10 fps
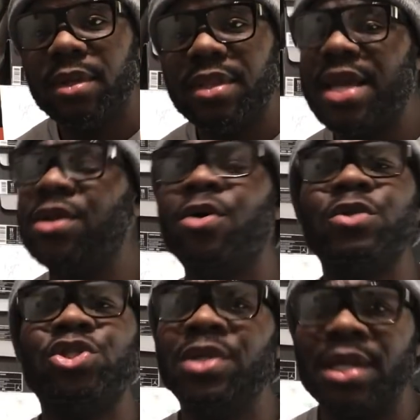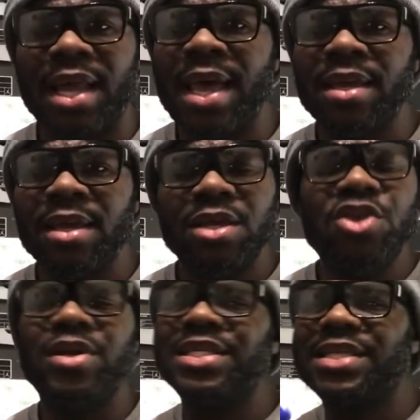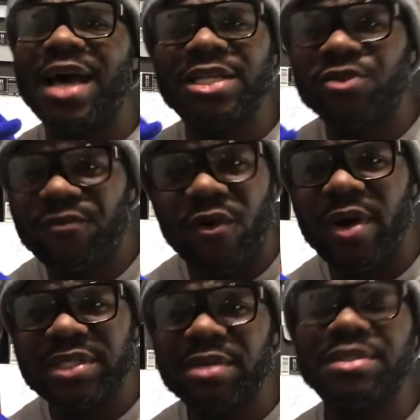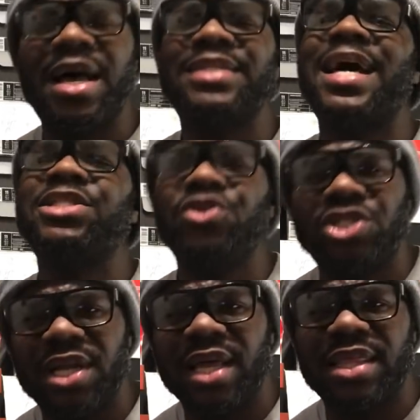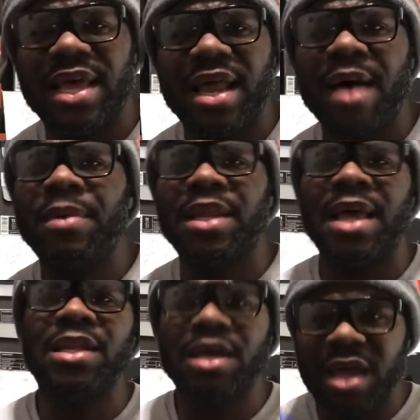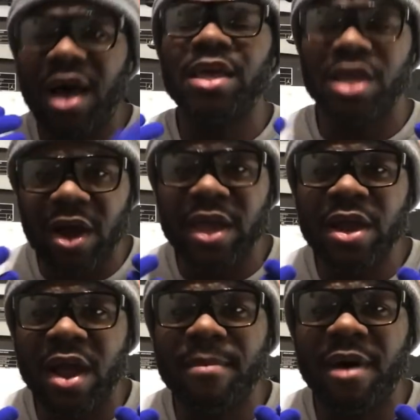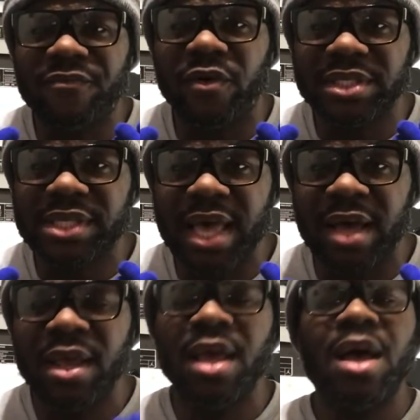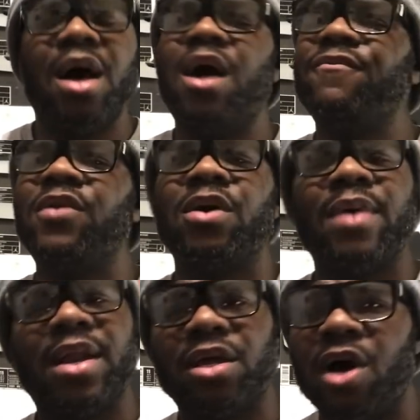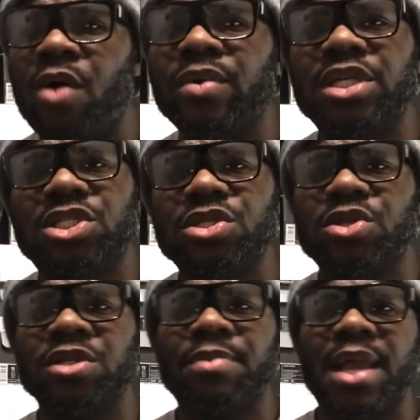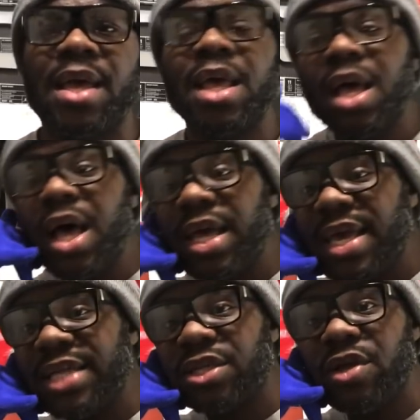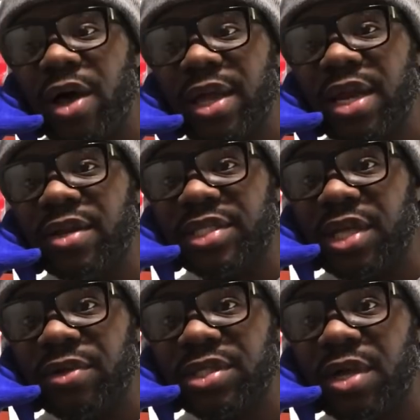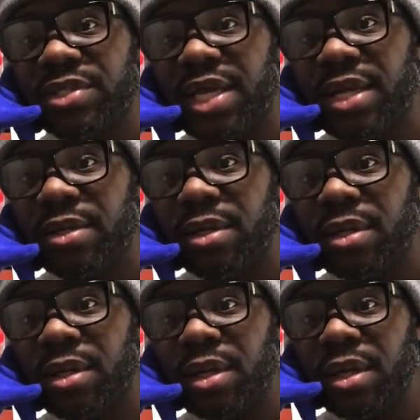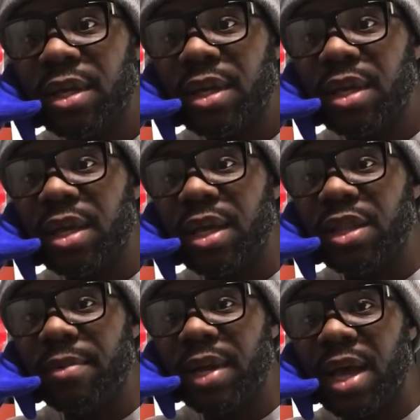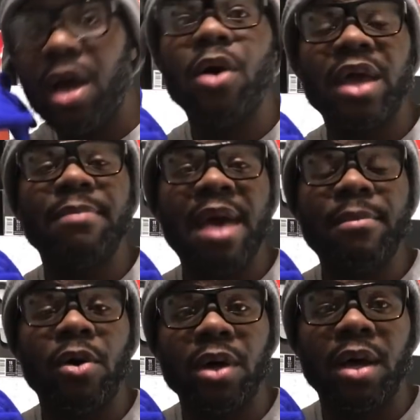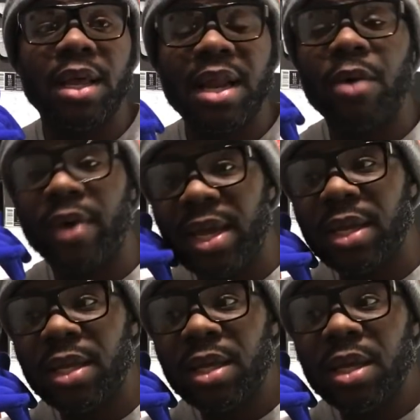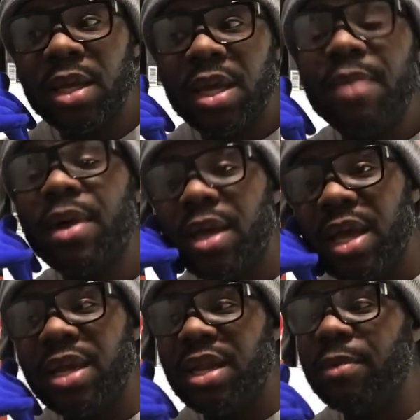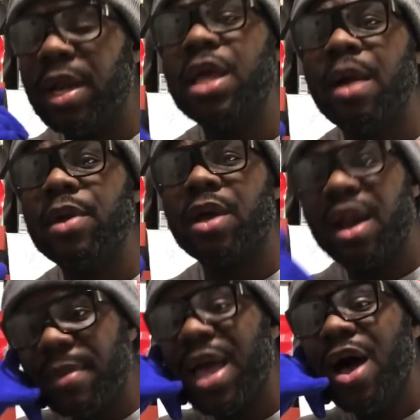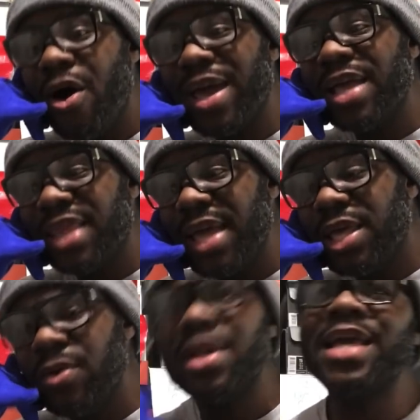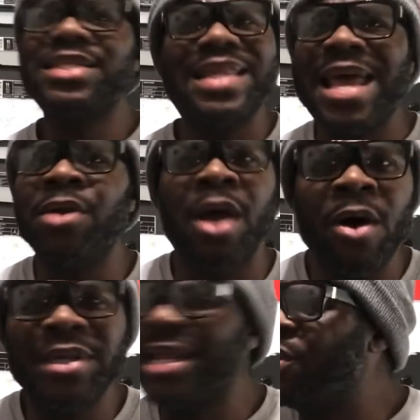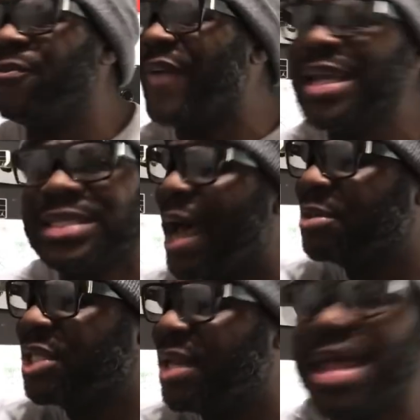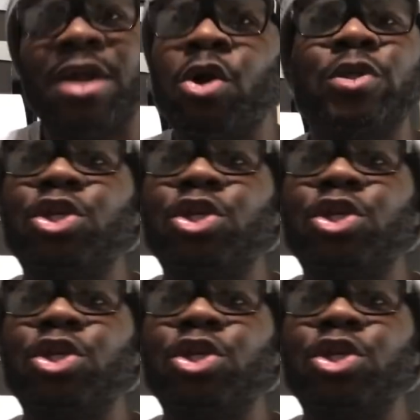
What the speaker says: They don't know what you look like. You can disguise your voice. Sometimes I do shit like that. I'll be like, look, y'all hear how my voice sound. I'll fuck around and call one of these shoe stores and be like, yes, are getting the so-and-sos in? And they'll be like, okay, ma'am, hold on. And I'll wait. And they'll be like, yeah, we good. And I'm like, okay, thank you. Like I said, they don't know. They don't know FaceTime shit. They don't know what